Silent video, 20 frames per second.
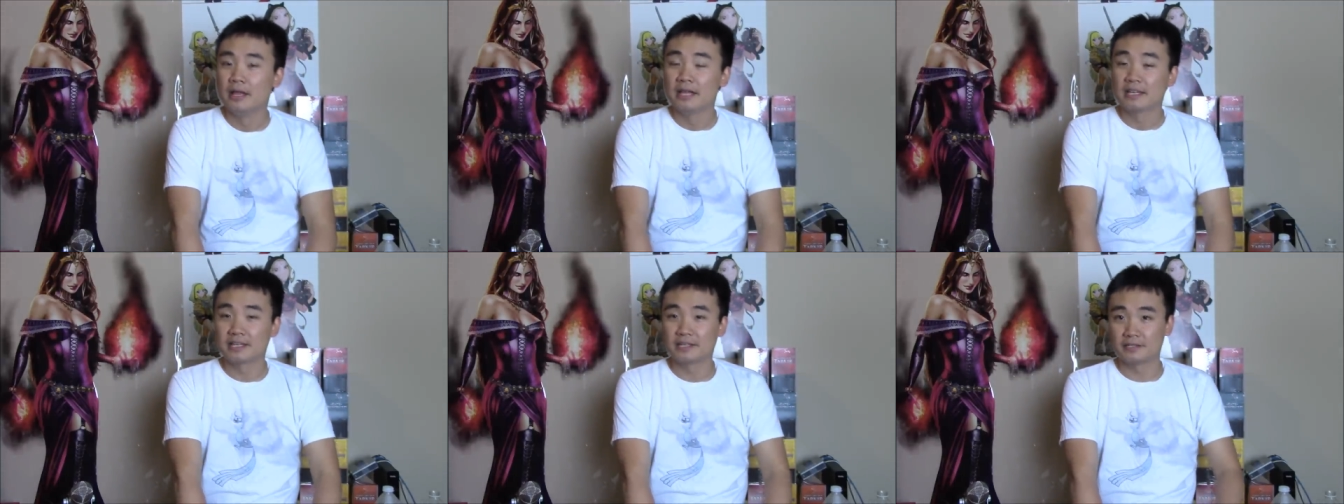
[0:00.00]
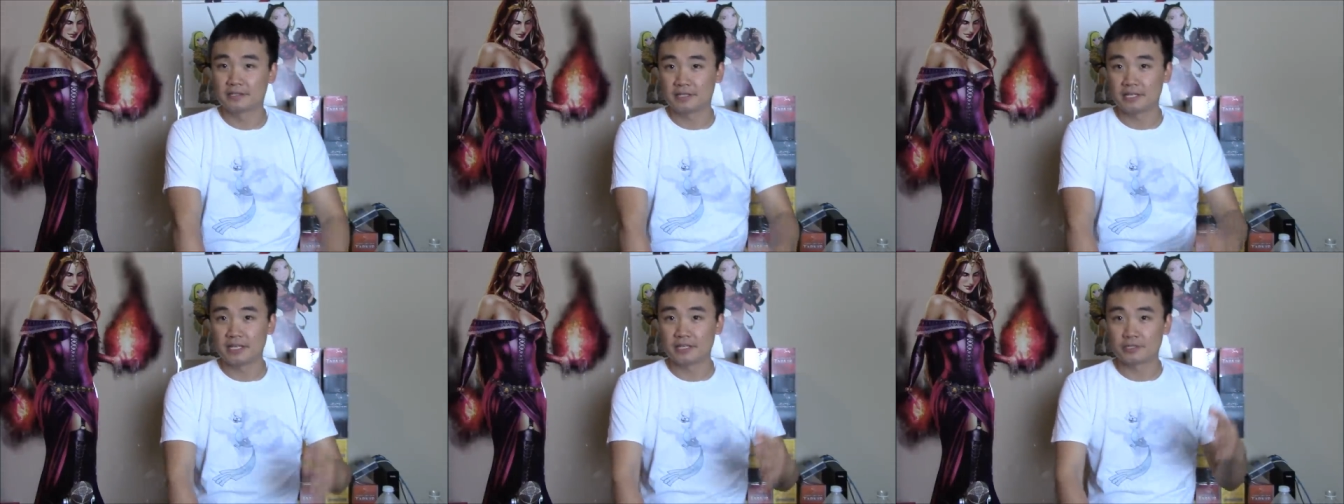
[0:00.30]

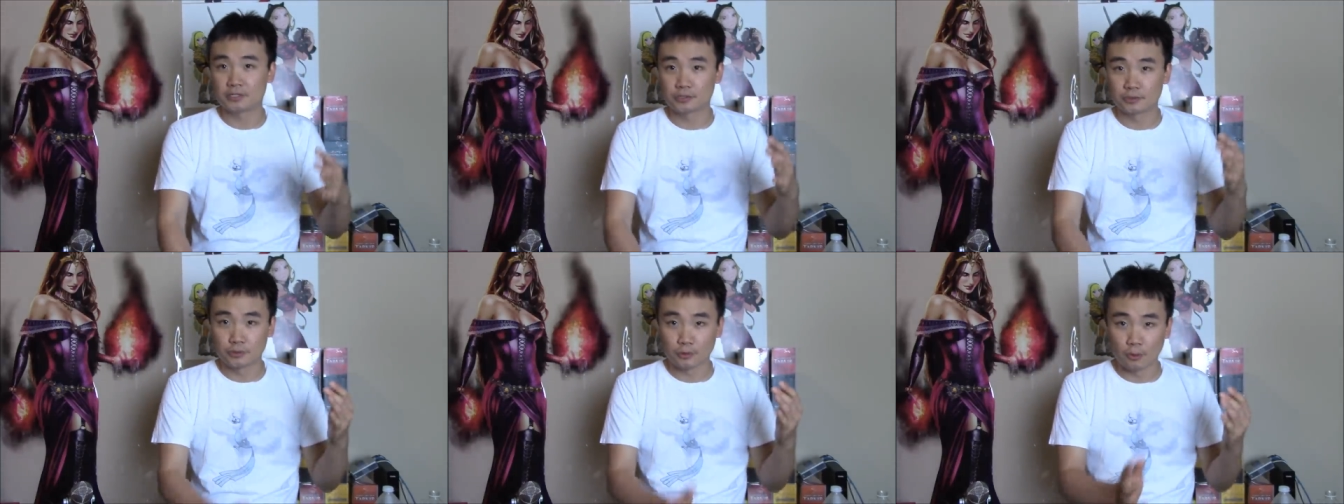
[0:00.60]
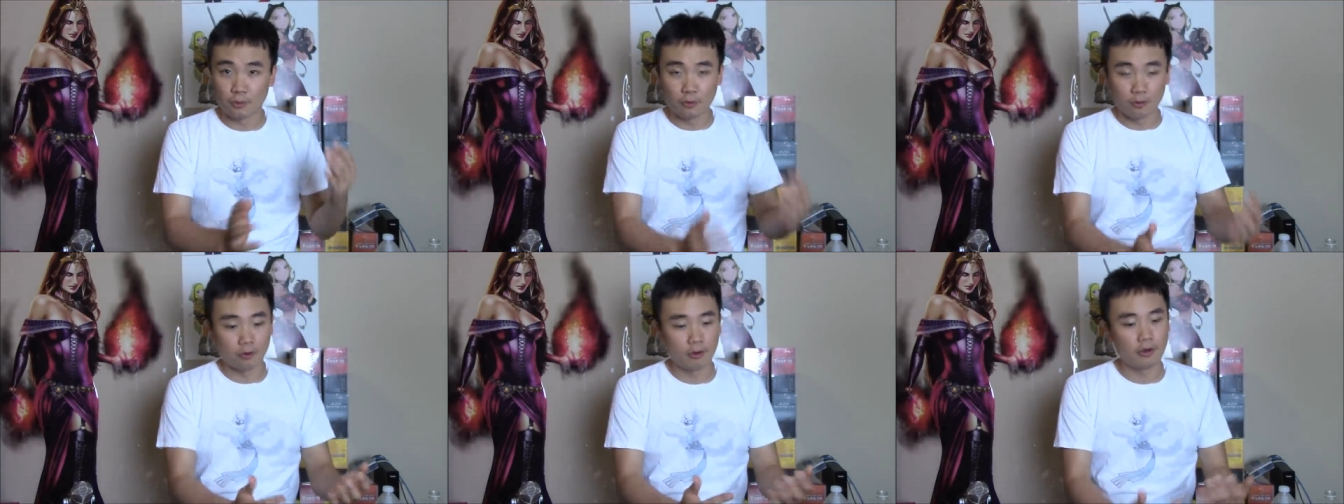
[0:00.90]
Because the
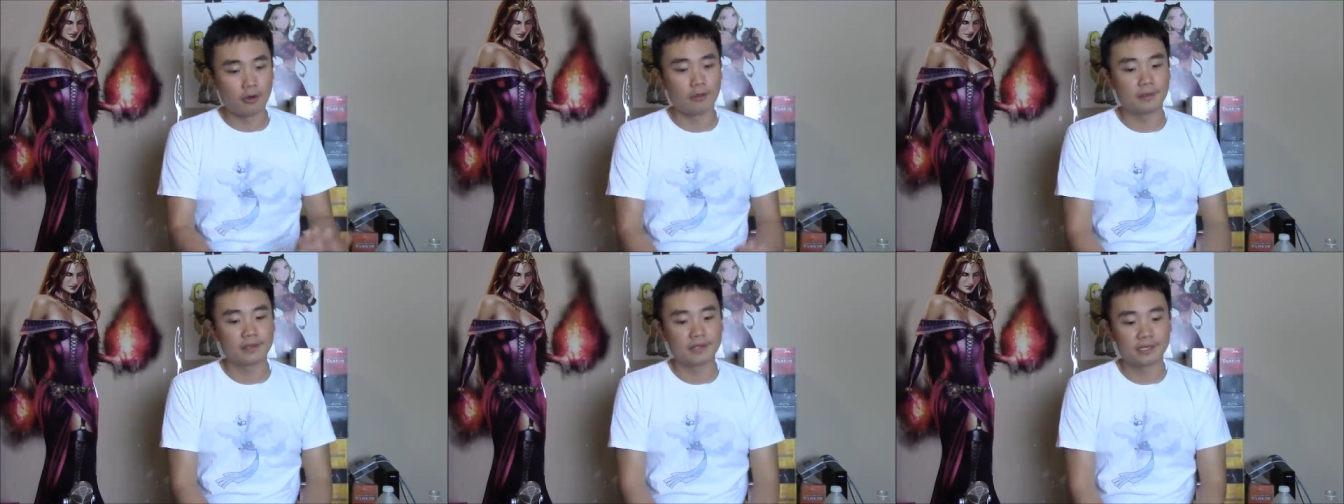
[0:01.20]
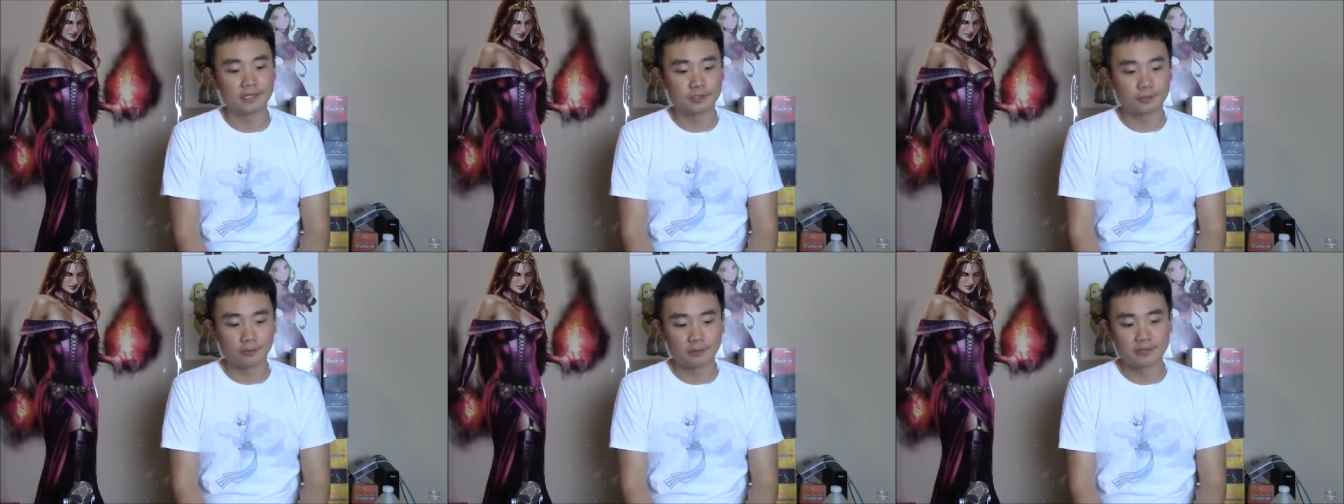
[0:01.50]
store, the
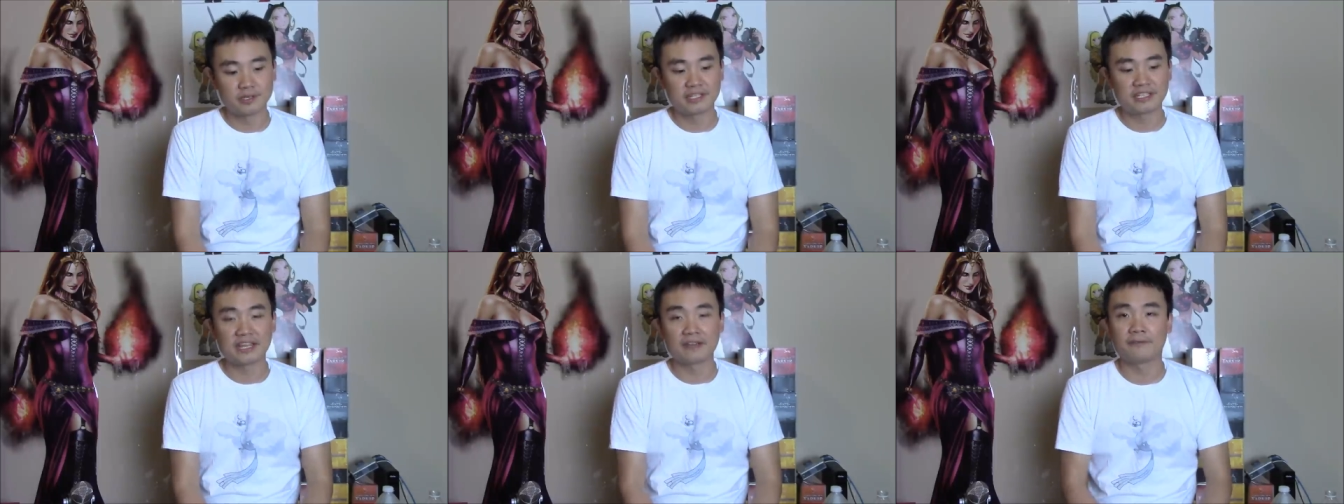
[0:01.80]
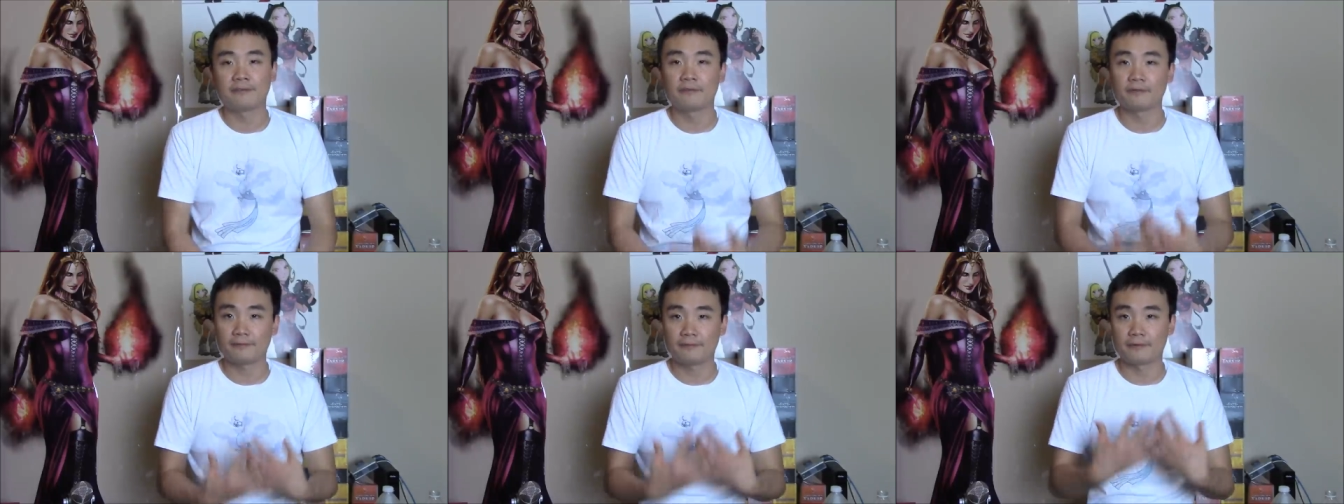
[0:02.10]
store is
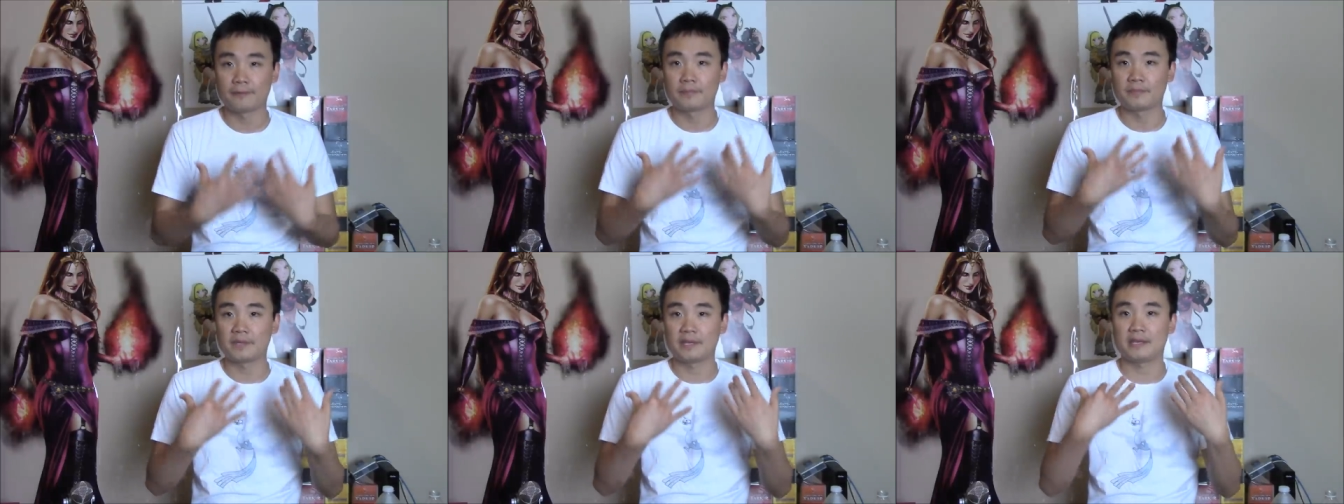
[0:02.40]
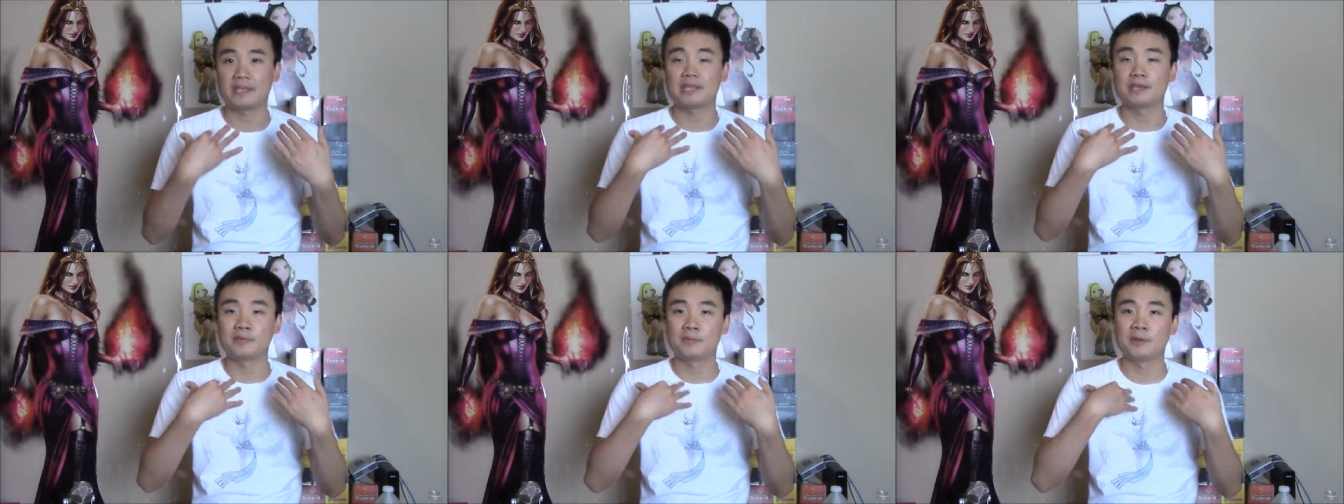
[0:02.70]
different from the
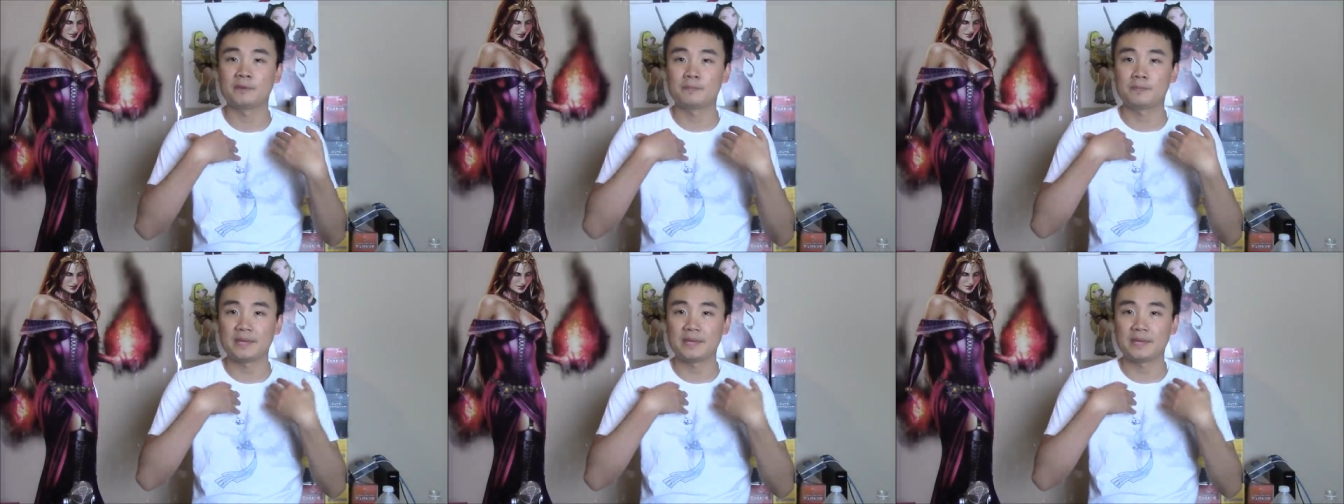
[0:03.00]
human